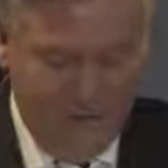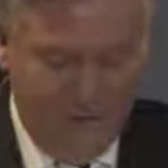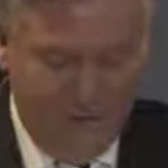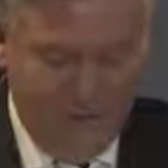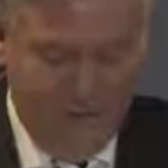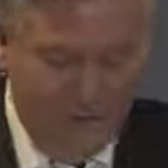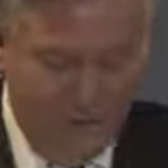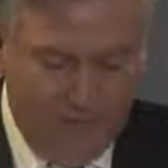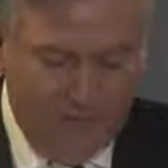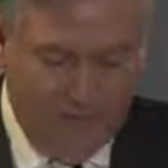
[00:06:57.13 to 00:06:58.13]
I committed
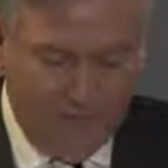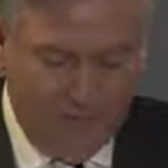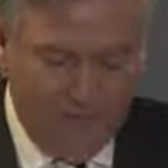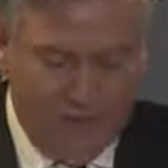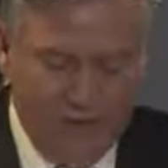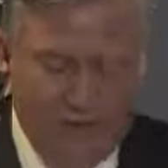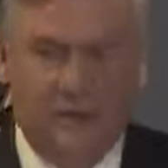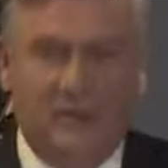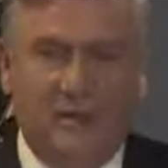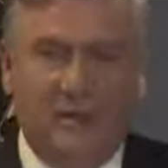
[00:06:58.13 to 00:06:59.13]
myself to making
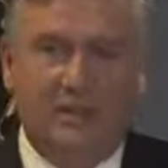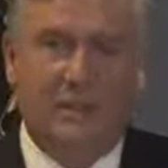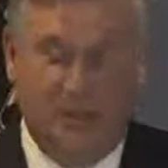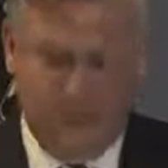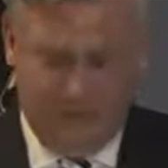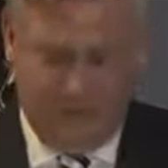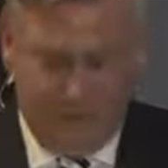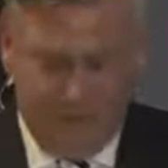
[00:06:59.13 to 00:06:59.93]
Collingwood the best place it could